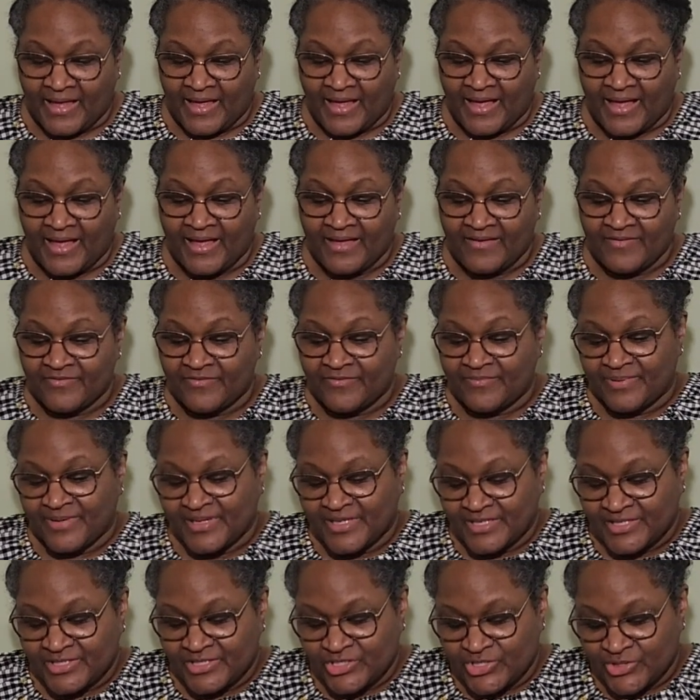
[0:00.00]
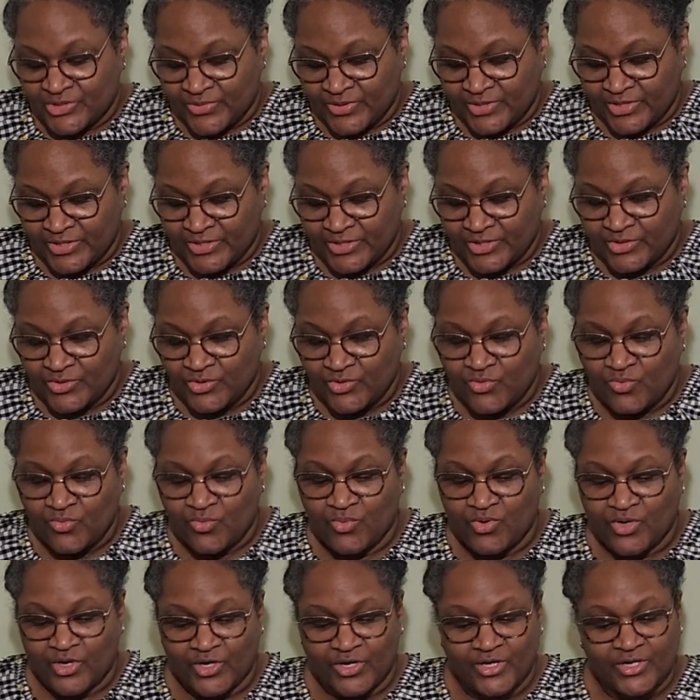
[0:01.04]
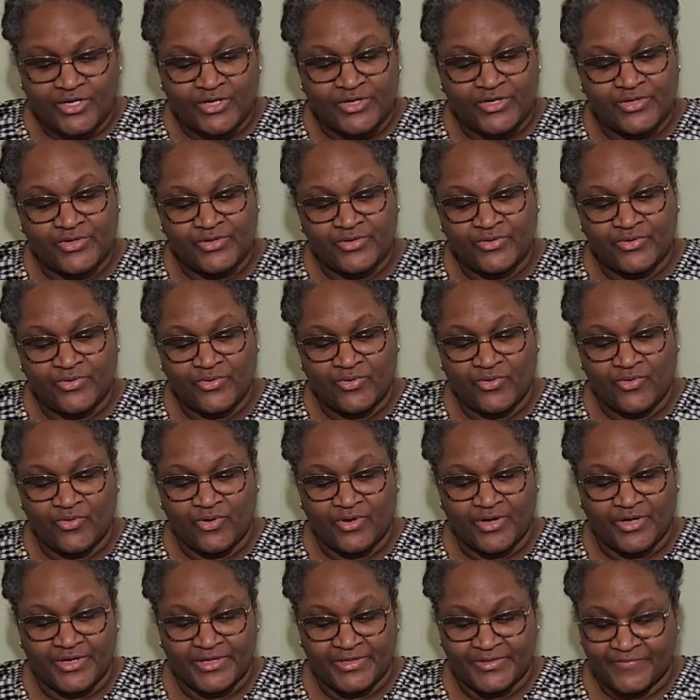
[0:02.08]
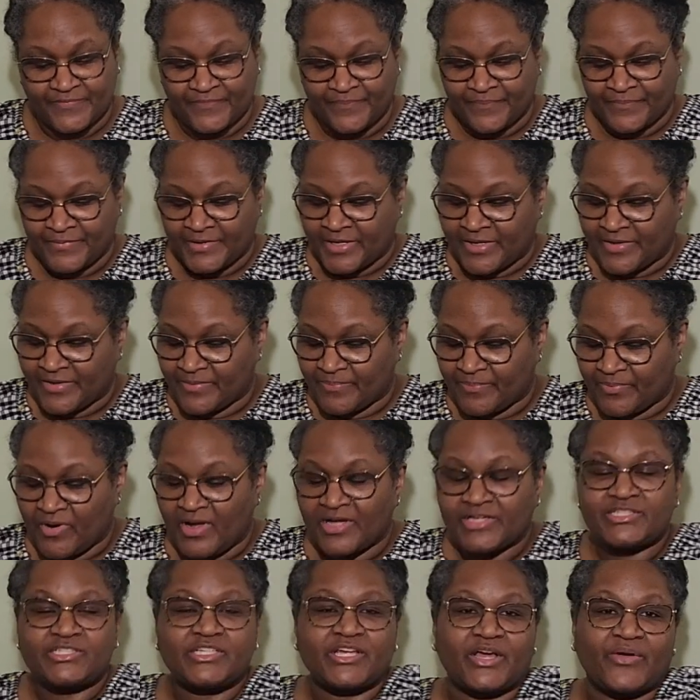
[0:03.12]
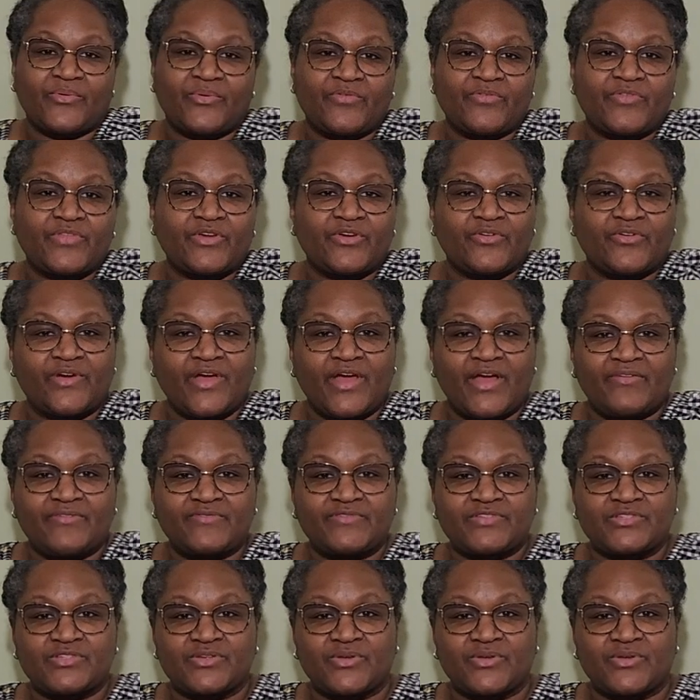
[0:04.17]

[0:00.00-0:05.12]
I've been doing a little work on the project with the craft